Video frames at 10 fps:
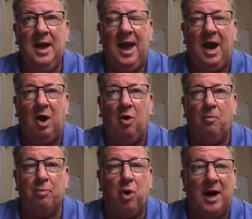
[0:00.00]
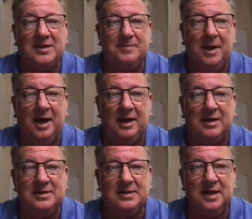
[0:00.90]
how
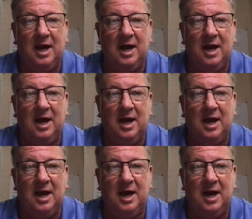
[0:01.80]
prospects